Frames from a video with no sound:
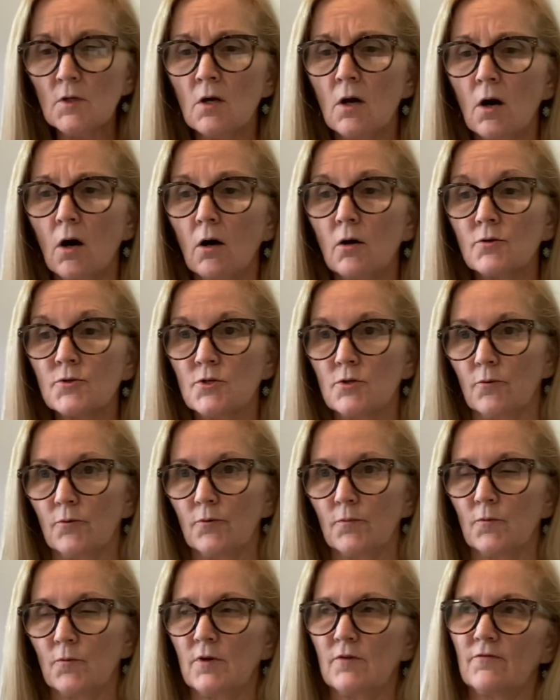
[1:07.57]
Also,
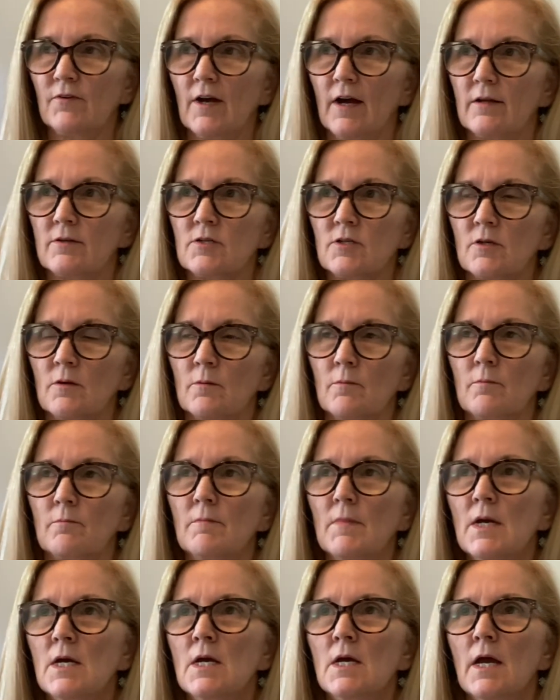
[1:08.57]
we've got some
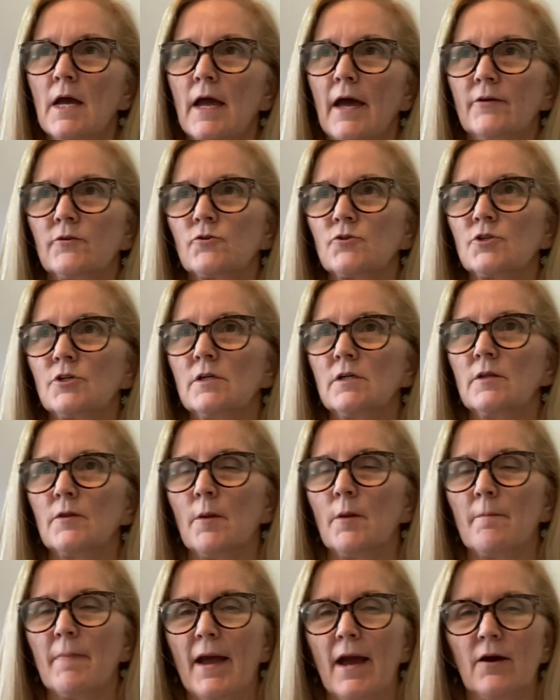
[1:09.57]
energy in the
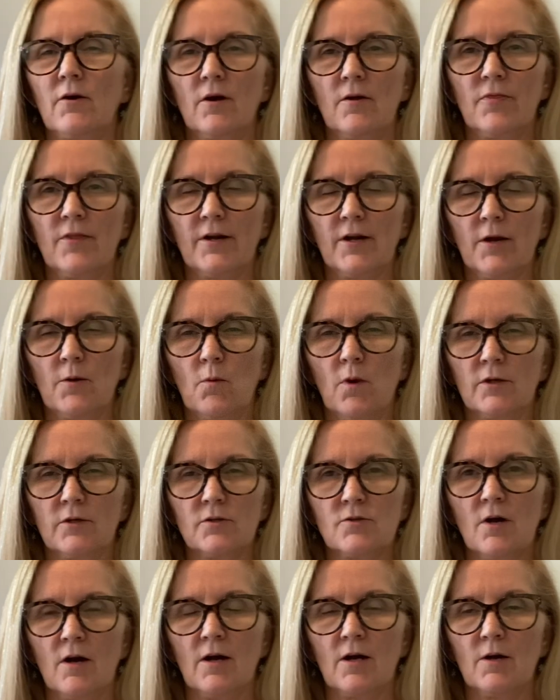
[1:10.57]
background that I want
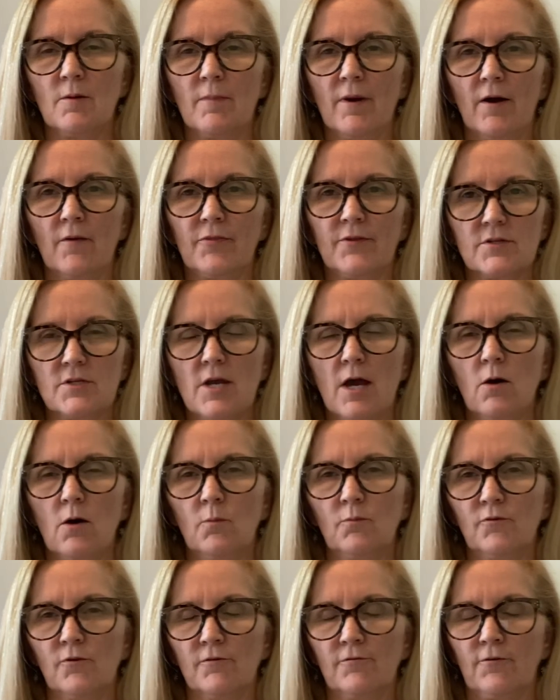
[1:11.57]
to talk about that's
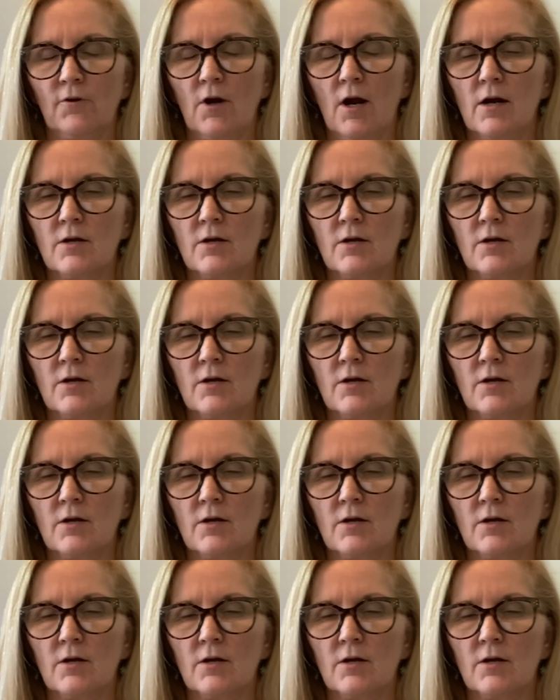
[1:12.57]
helpful for